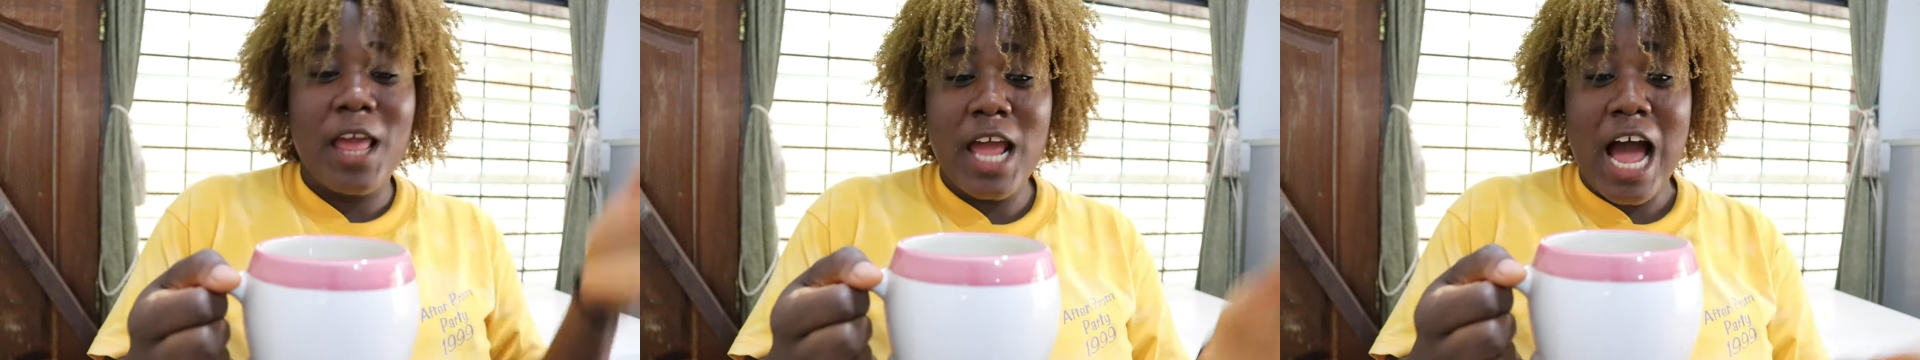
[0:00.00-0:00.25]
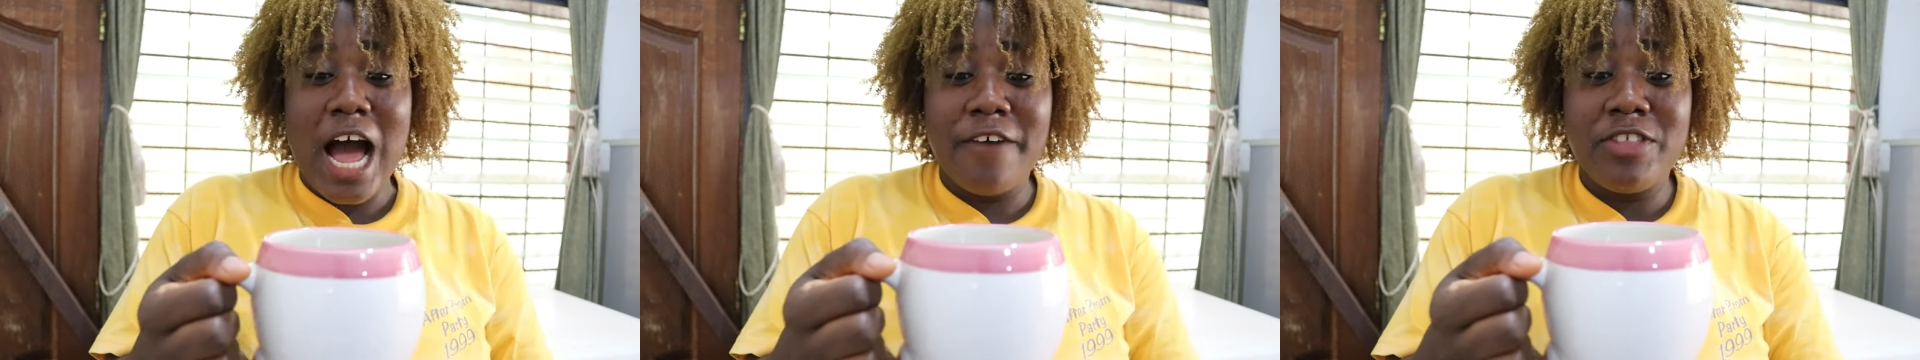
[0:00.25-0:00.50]

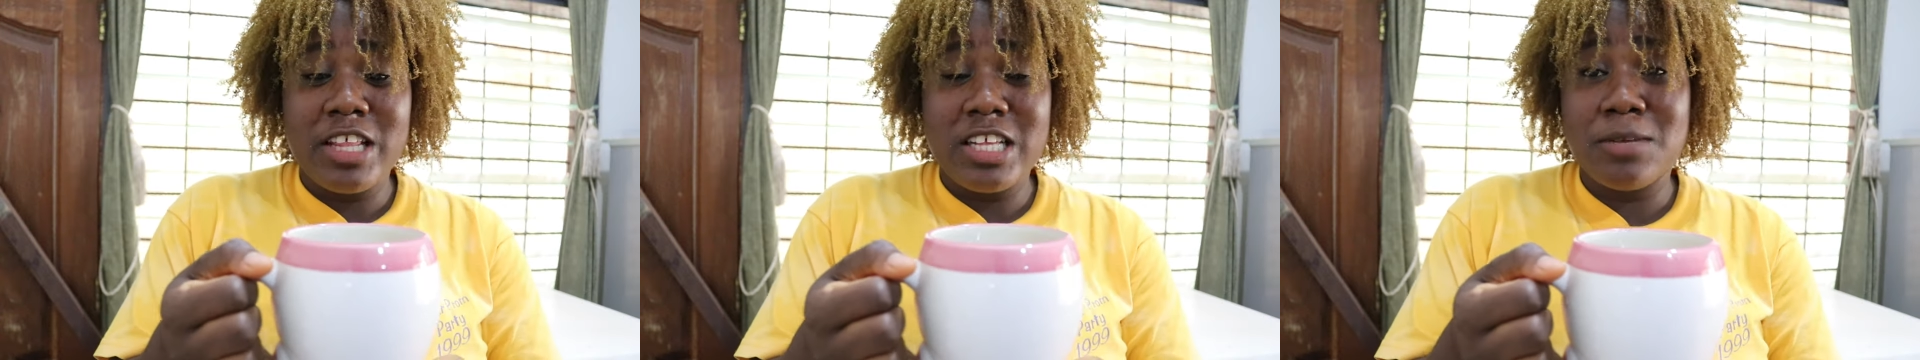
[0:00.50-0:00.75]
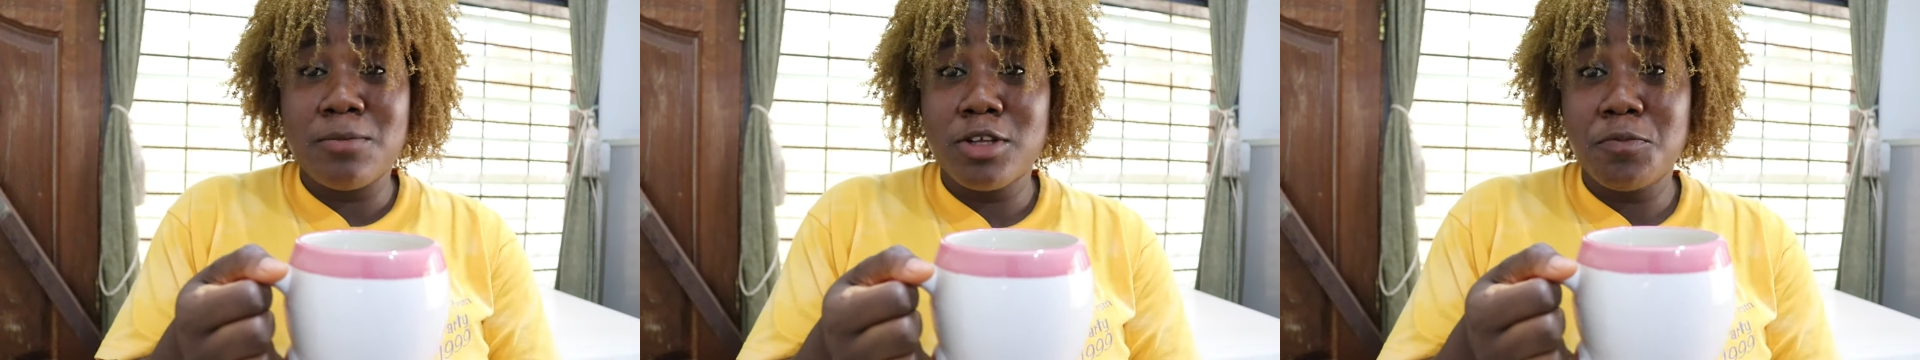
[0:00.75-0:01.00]
yeah, after
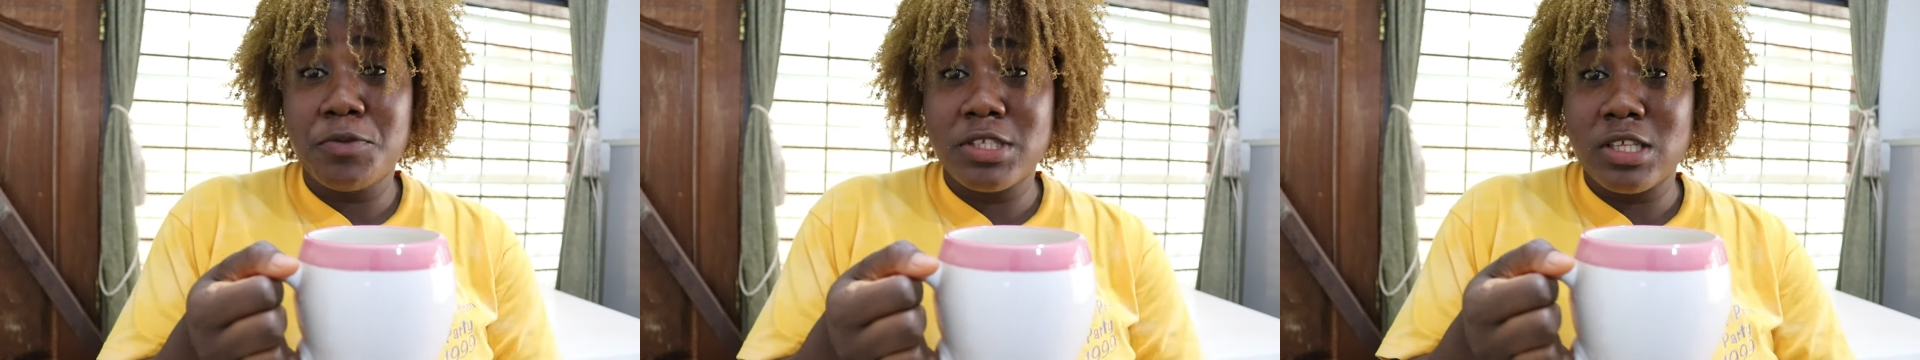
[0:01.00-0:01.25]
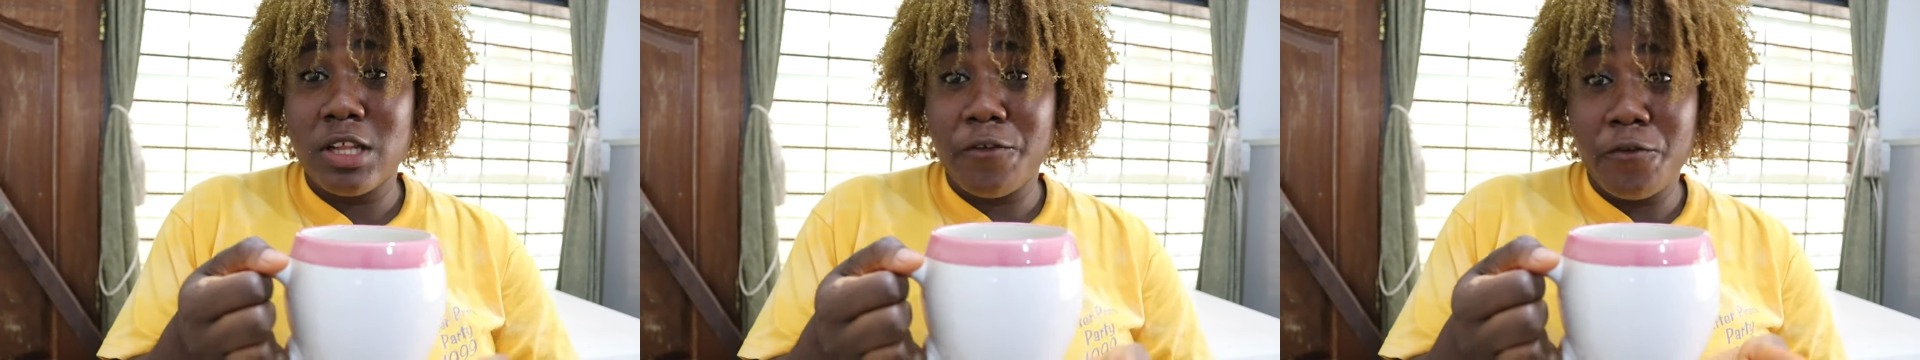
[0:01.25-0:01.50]
this I'm going to put
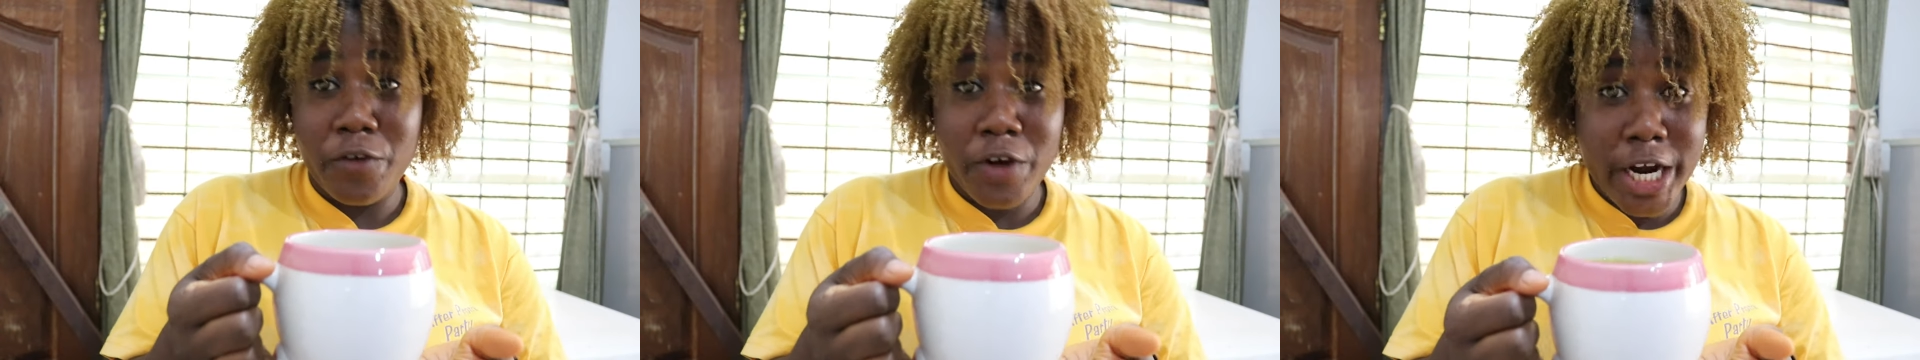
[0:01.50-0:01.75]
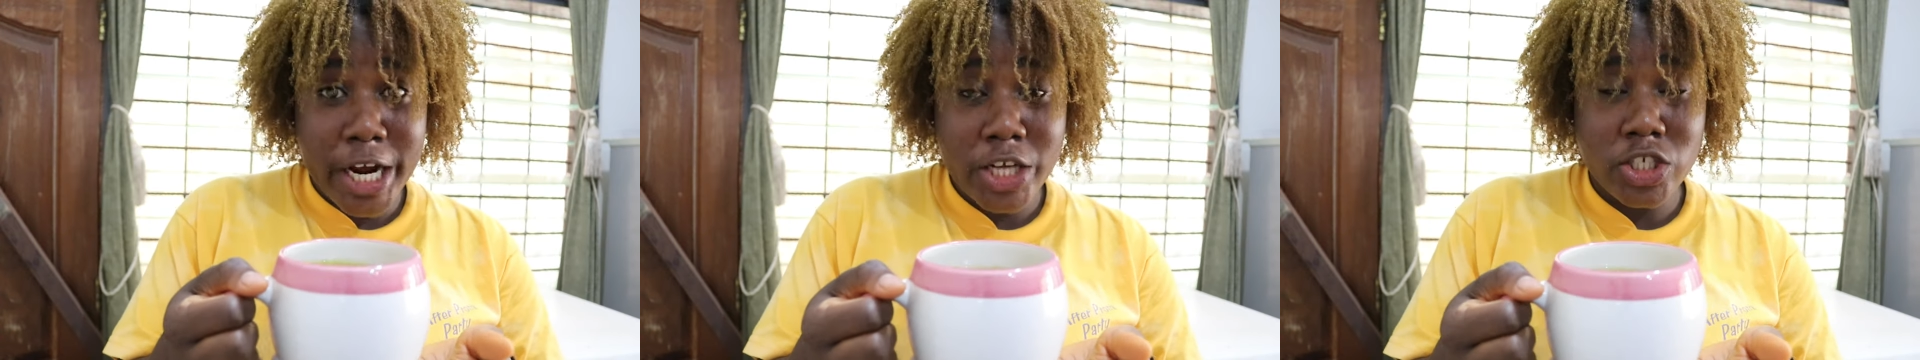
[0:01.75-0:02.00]
it in the
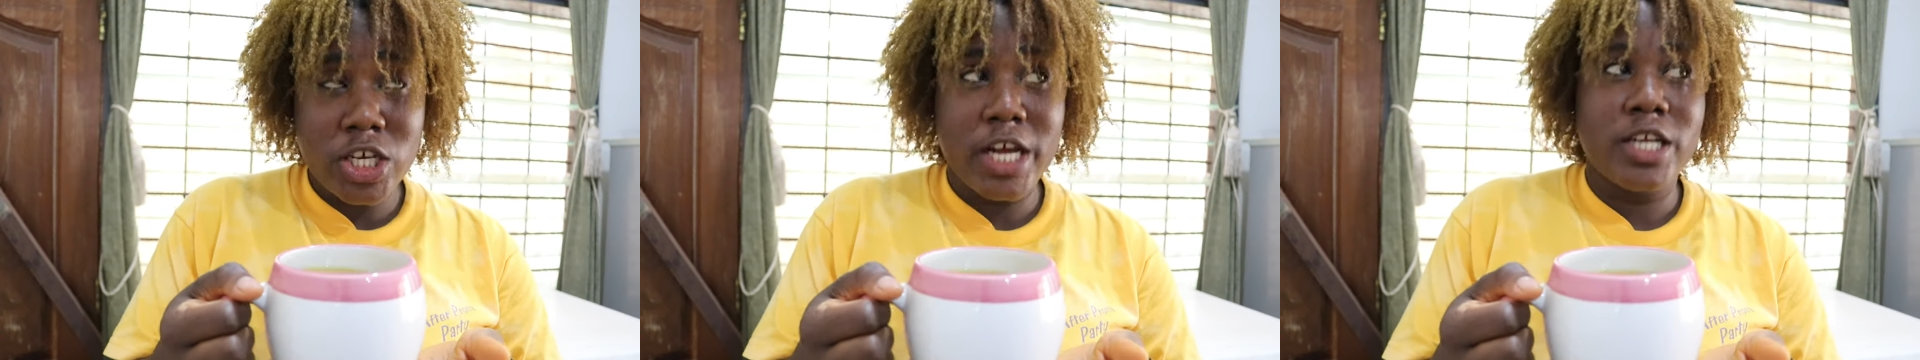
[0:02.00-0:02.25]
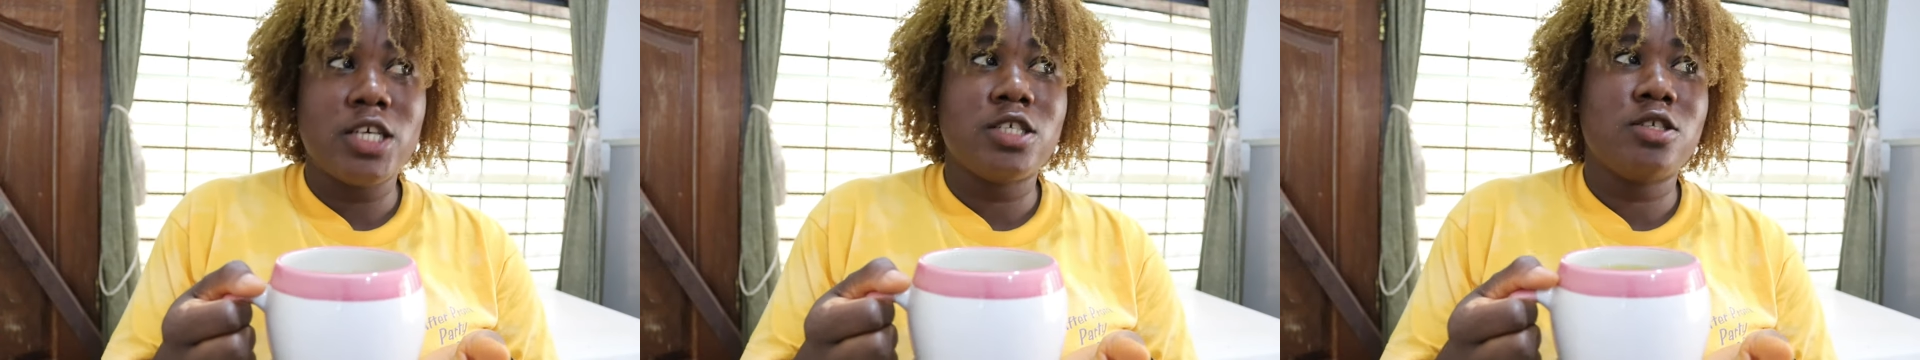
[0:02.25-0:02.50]
fridge,
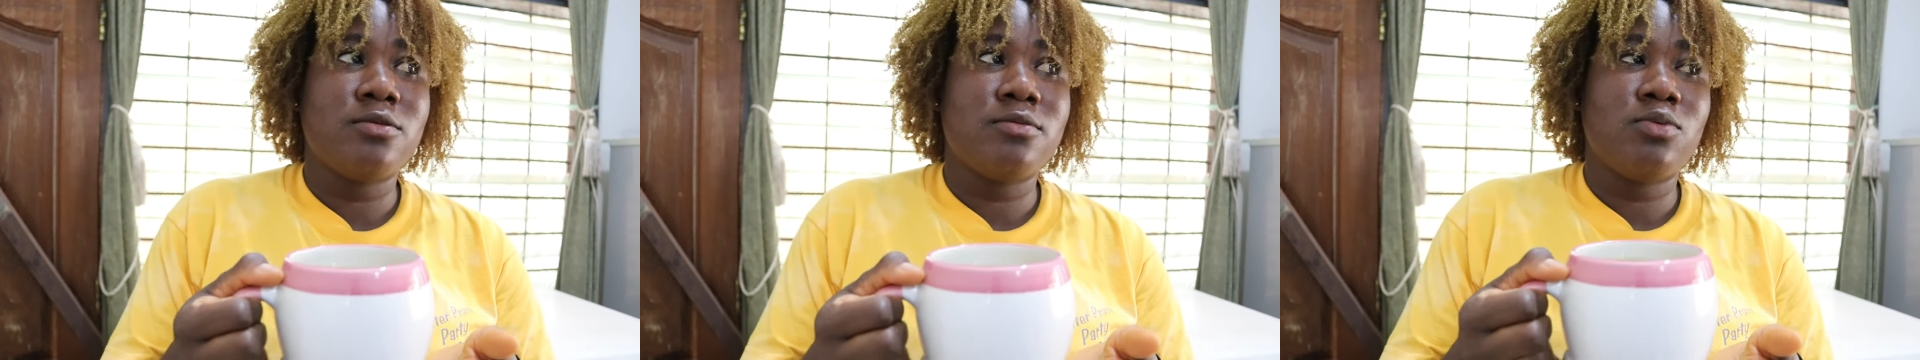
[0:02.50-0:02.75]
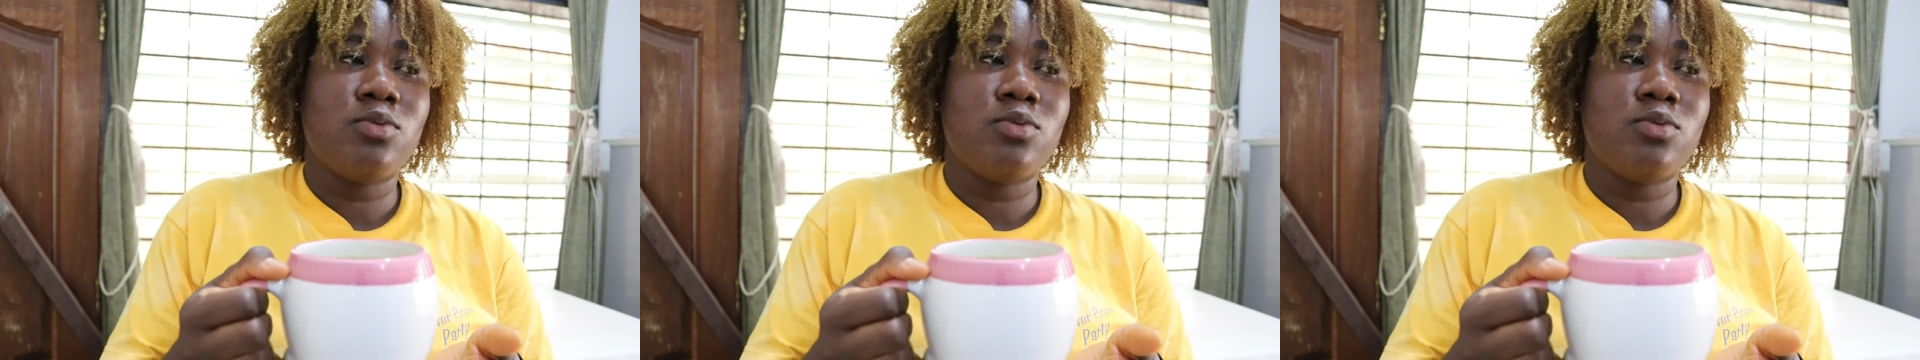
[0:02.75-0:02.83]
and it's